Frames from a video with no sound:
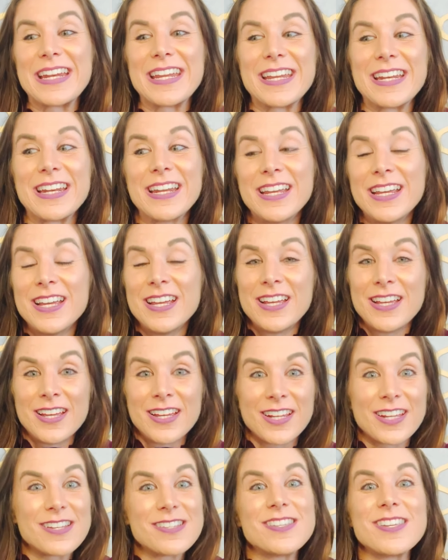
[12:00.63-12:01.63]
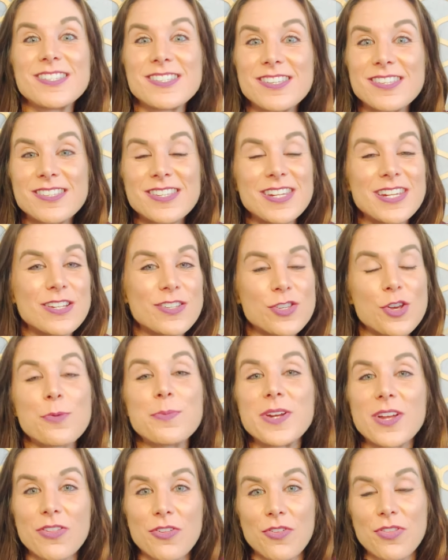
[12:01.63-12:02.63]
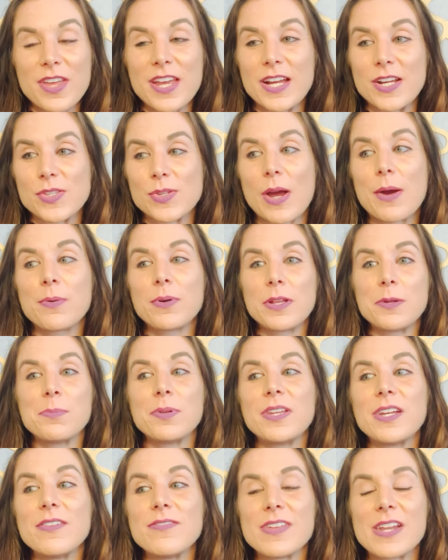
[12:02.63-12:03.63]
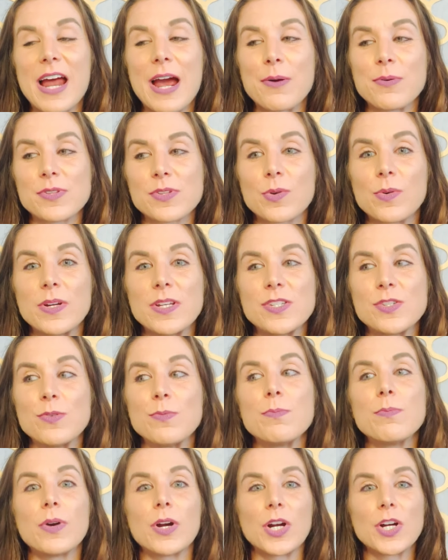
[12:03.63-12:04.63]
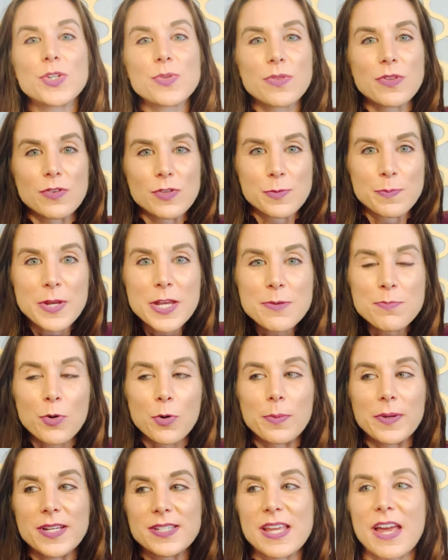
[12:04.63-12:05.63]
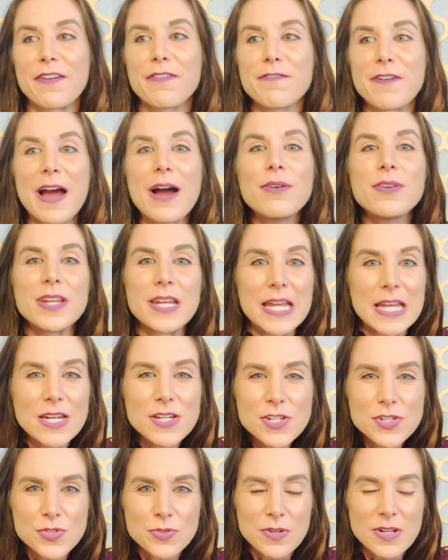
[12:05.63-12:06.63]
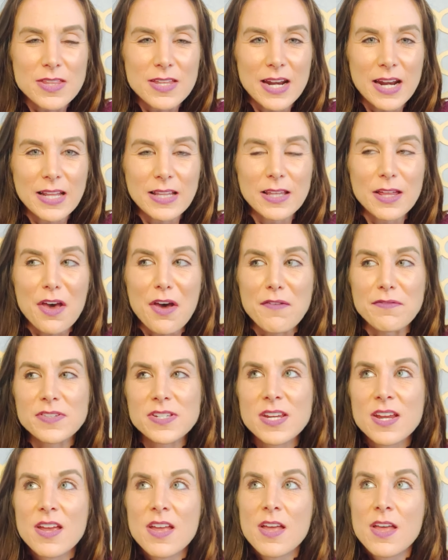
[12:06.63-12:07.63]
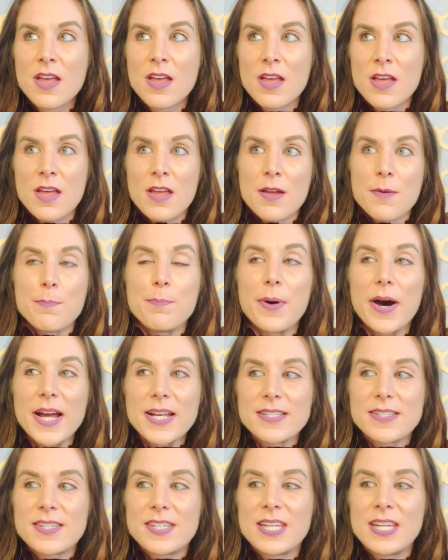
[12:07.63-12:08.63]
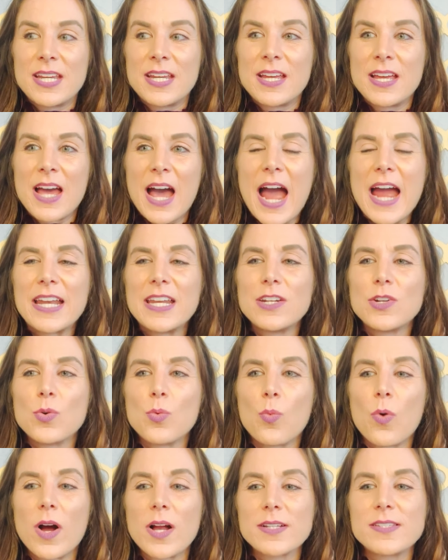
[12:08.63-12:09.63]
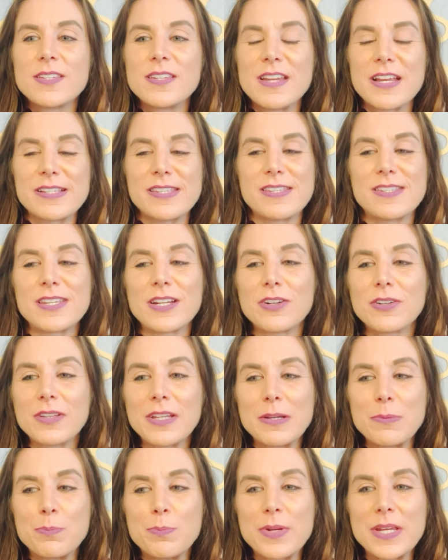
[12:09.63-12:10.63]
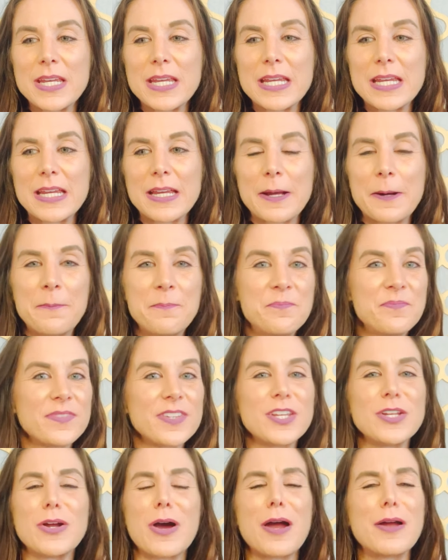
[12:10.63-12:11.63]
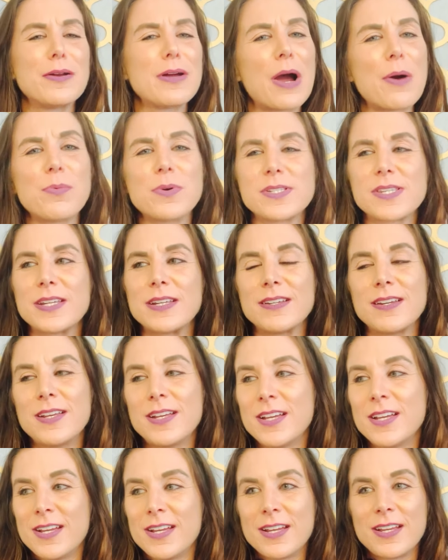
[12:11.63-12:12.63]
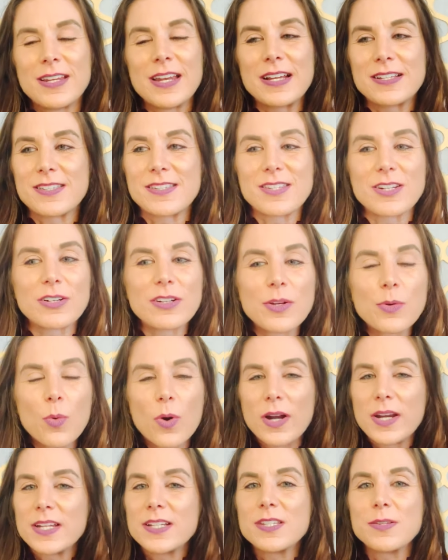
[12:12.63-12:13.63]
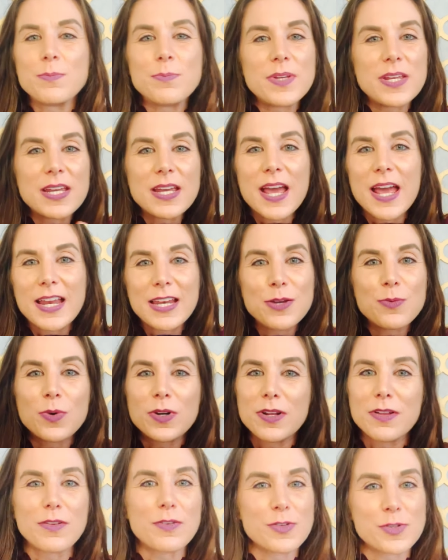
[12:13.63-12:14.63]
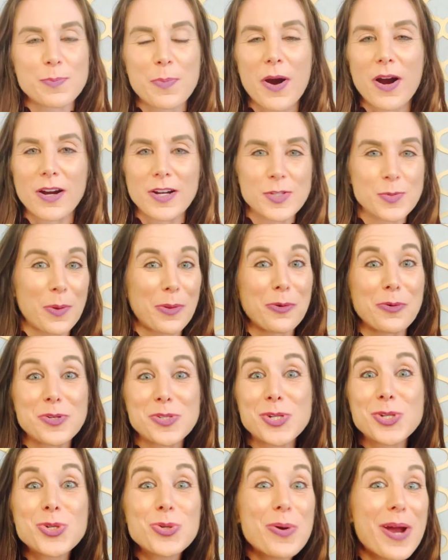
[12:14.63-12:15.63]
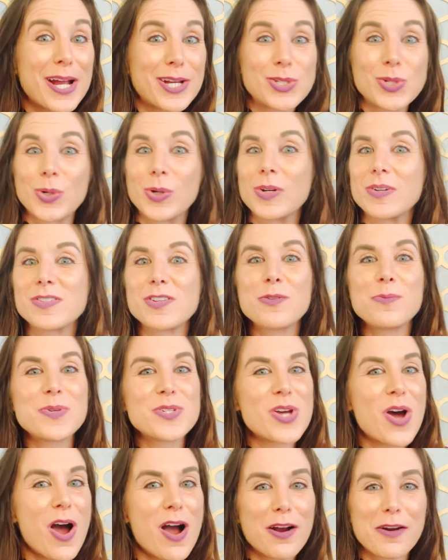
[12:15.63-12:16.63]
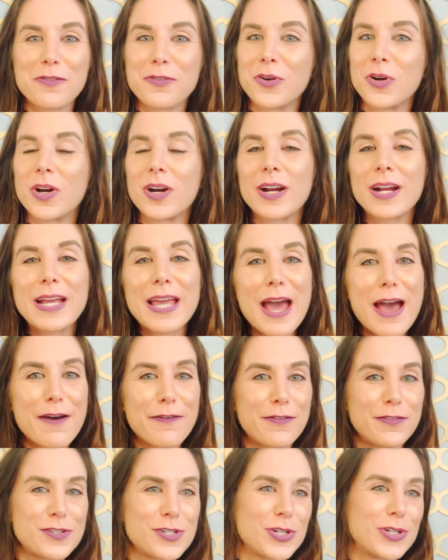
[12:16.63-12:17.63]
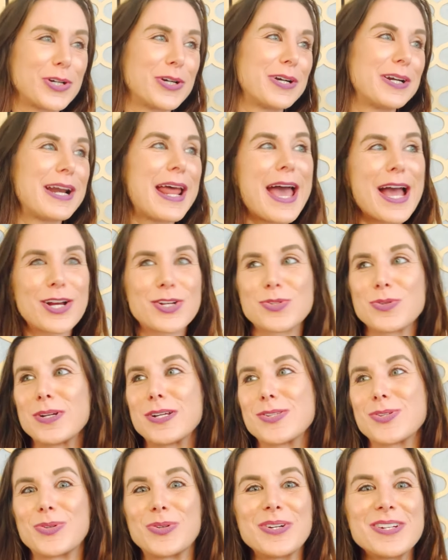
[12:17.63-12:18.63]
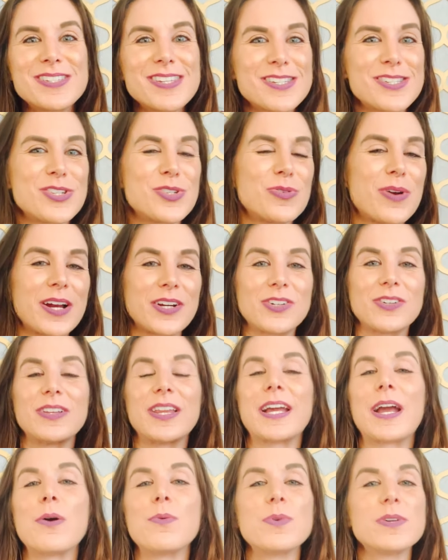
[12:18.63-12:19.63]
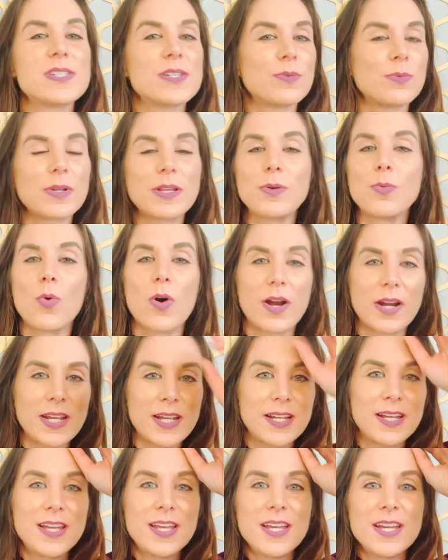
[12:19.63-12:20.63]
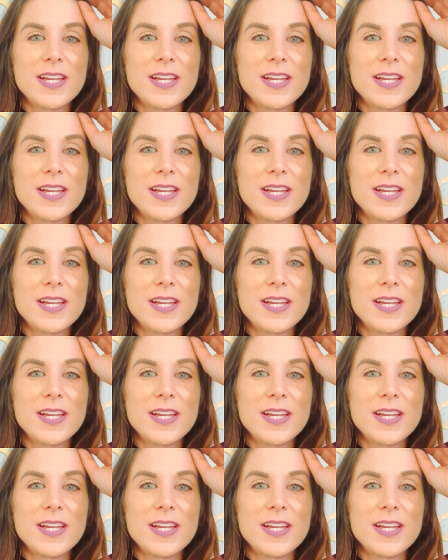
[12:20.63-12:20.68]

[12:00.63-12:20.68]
and consistency and so many other things. So I really believe that I was going to merge with those people because I found an industry that I loved, but I didn't want to necessarily be, you know, I, I wasn't necessarily wanting to be any one of those parts, whether it was a director or a cinematographer or a gaffer, or an actress or an assistant director. Like I wasn't really wanting